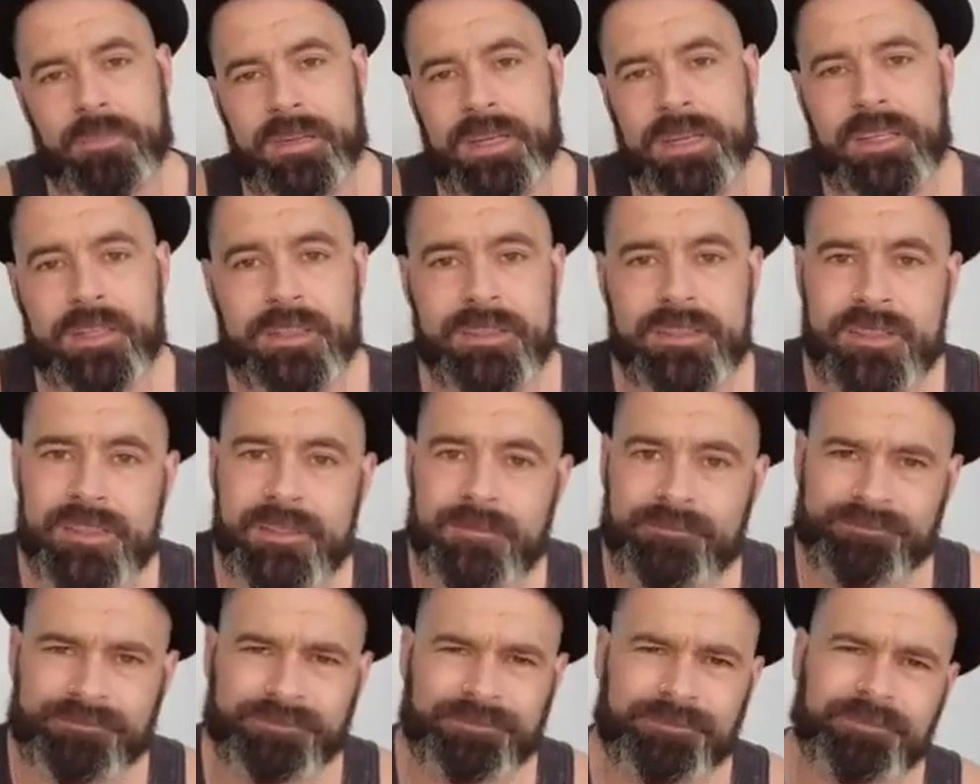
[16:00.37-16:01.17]

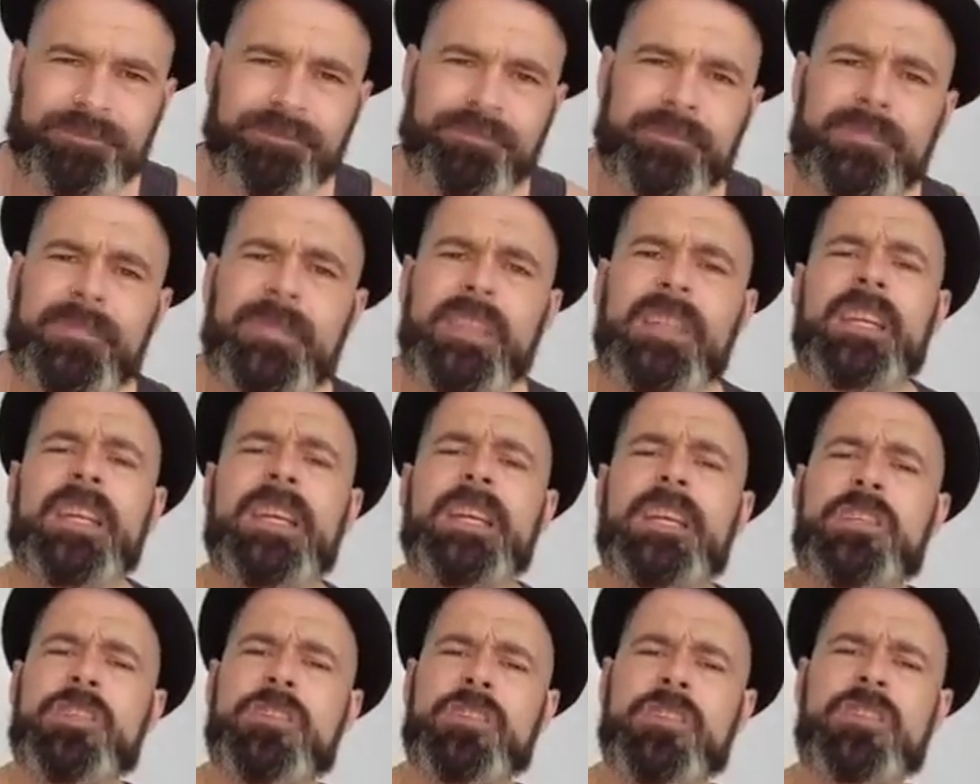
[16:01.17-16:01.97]
beers.
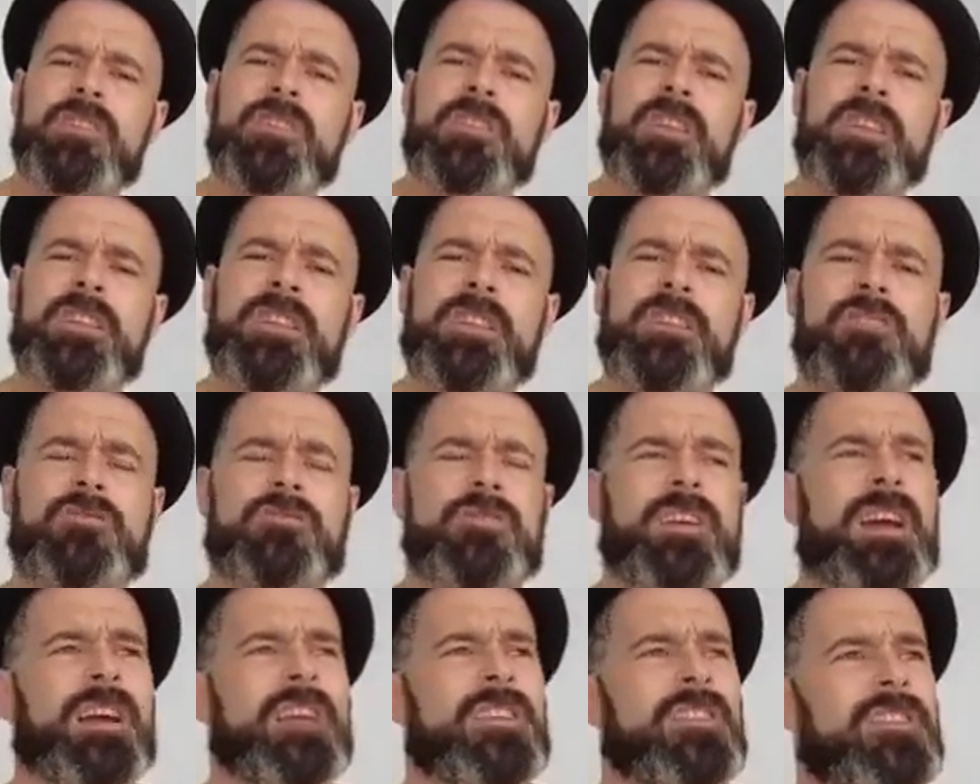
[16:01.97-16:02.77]
It's just a
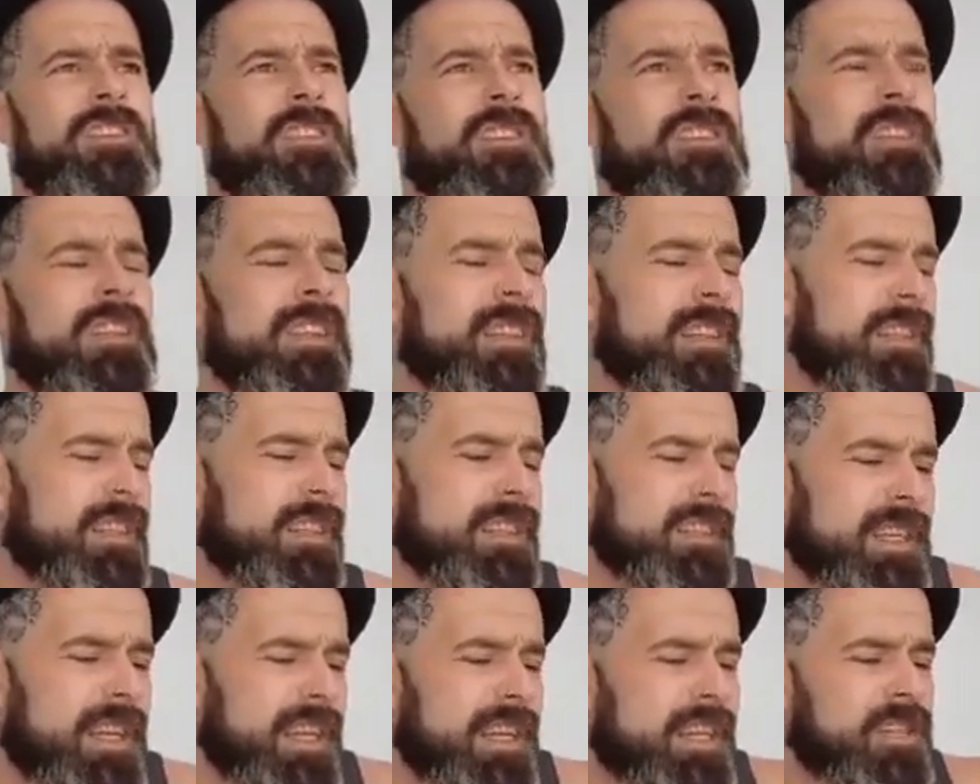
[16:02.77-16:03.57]
distraction.
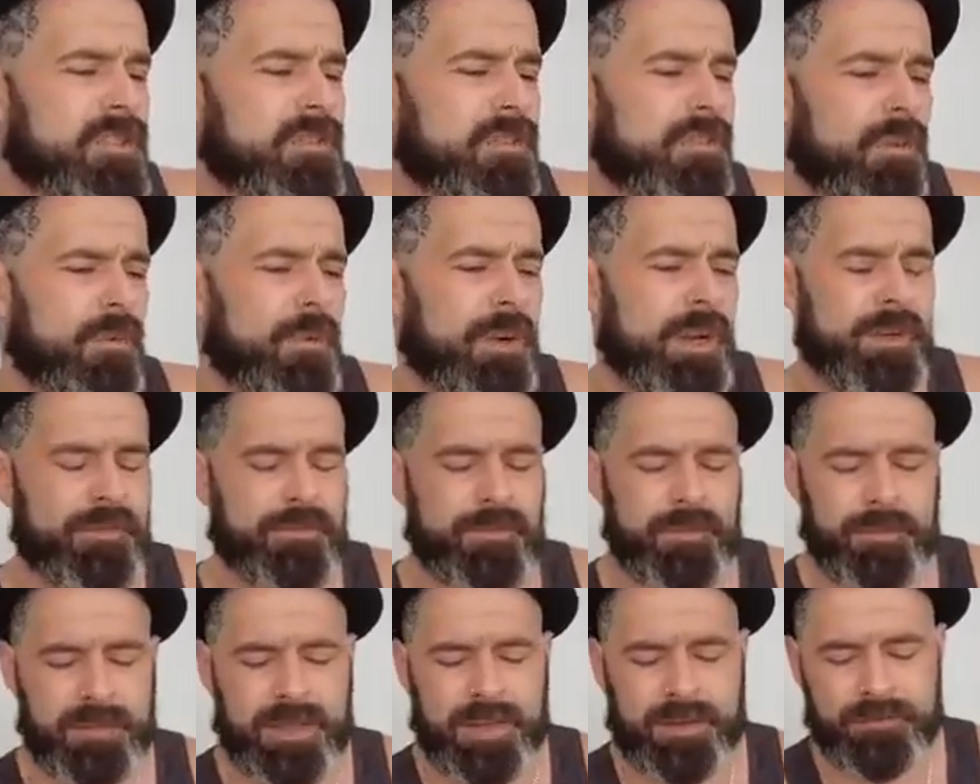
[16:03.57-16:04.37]
Takes you away
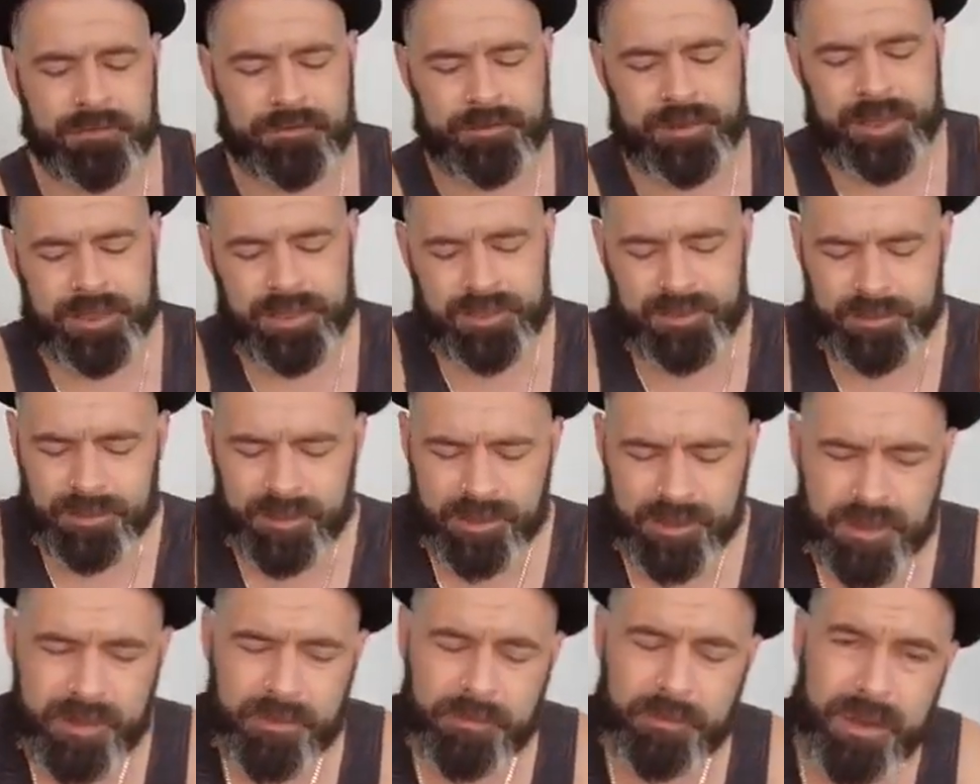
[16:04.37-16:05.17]
from that thing.
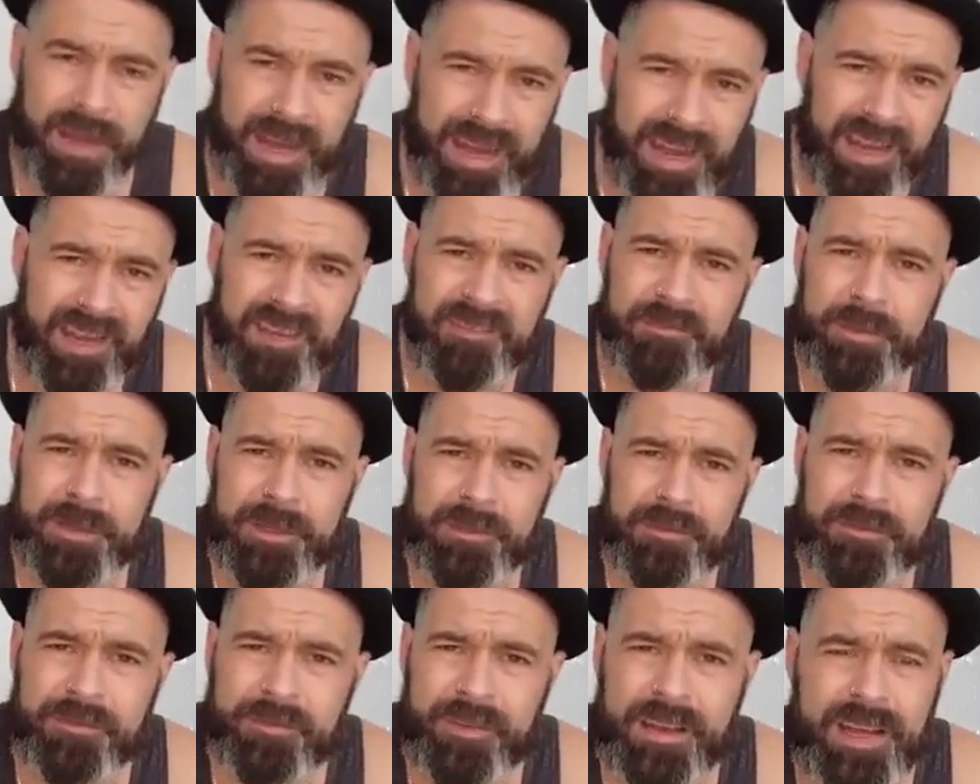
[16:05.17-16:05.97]
But I've
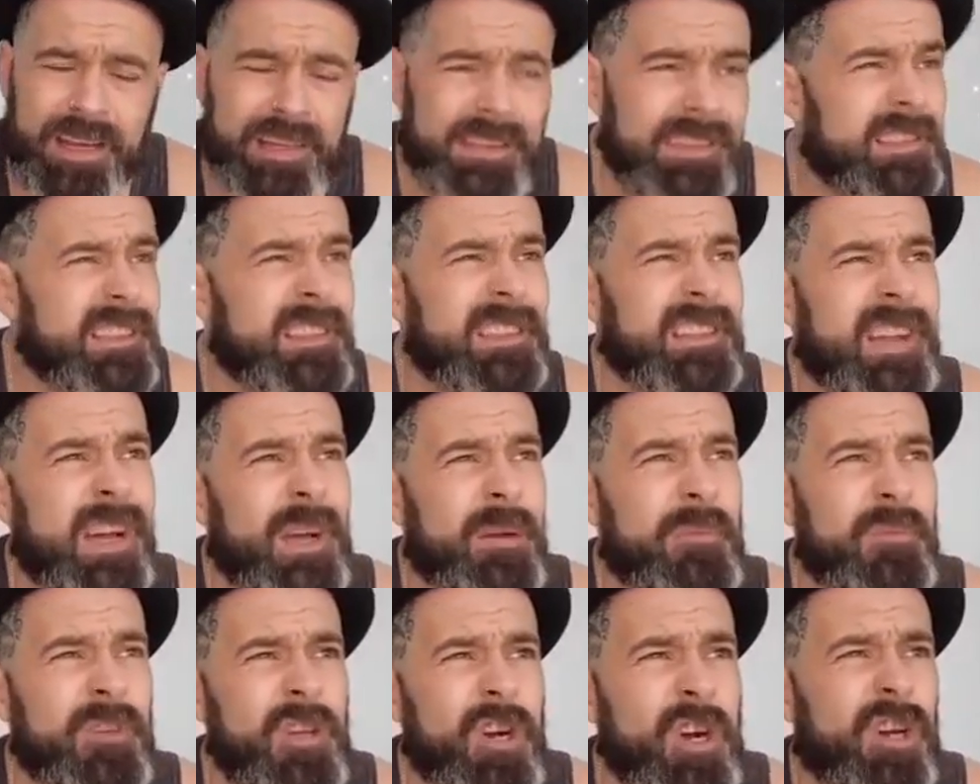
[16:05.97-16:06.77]
been finding that
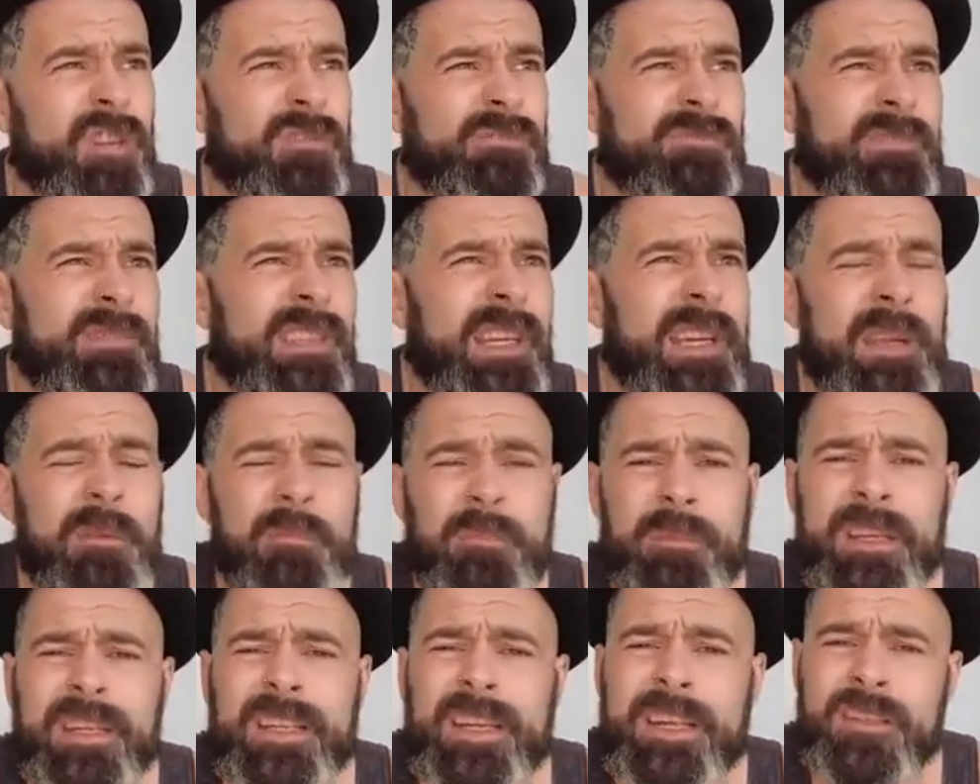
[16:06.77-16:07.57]
I
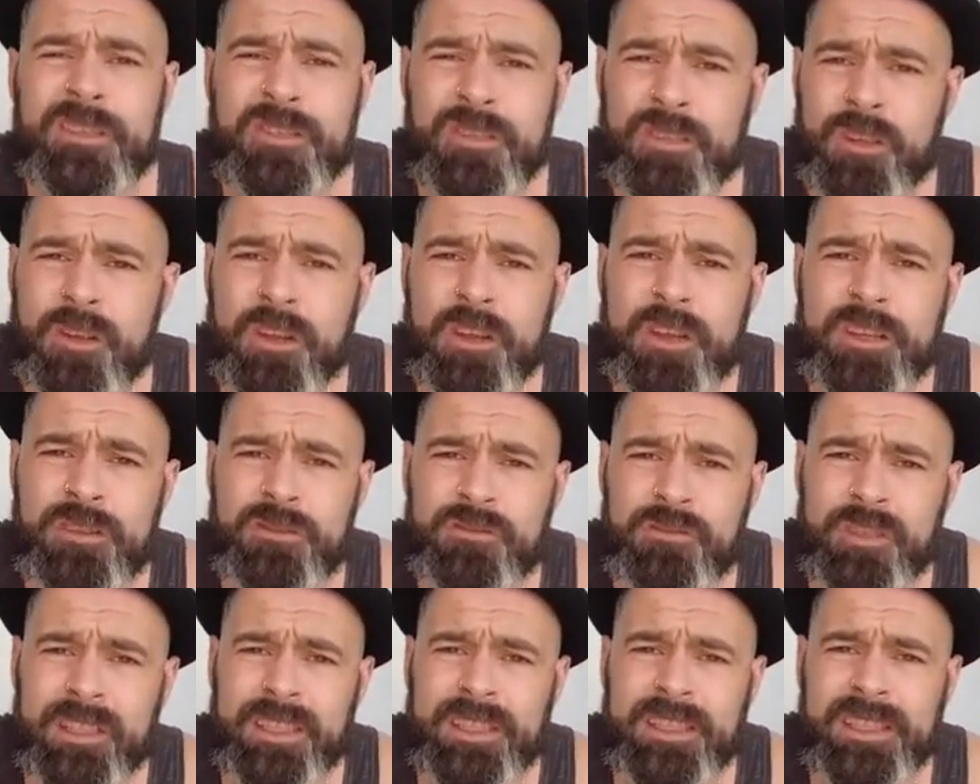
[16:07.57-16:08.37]
haven't been enjoying
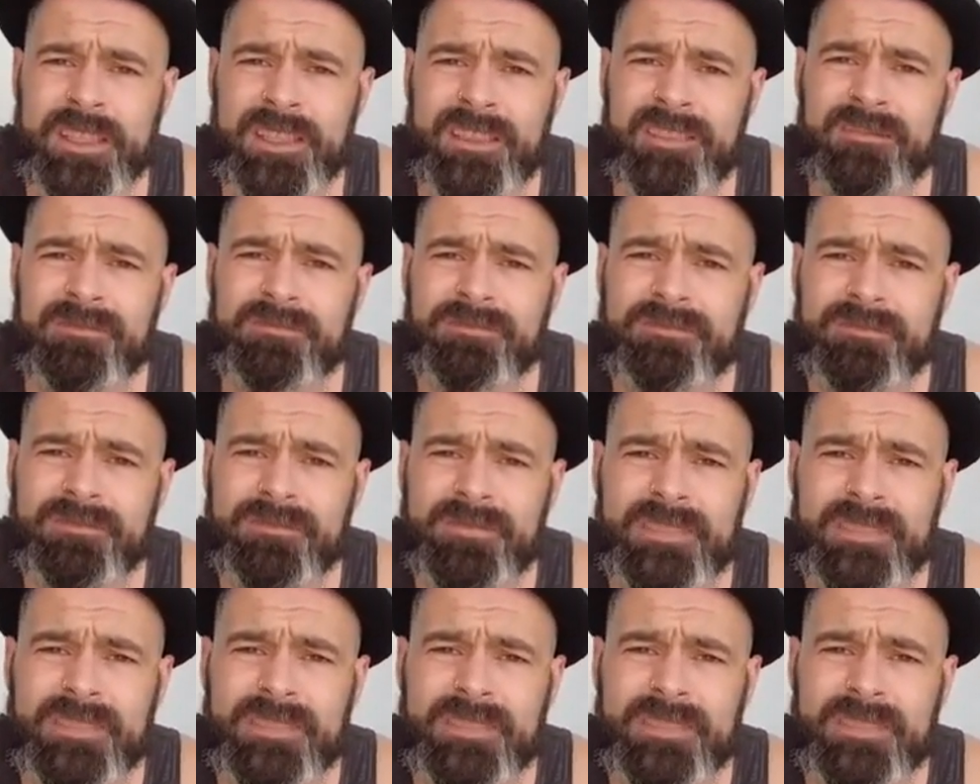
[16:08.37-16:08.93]
drinking.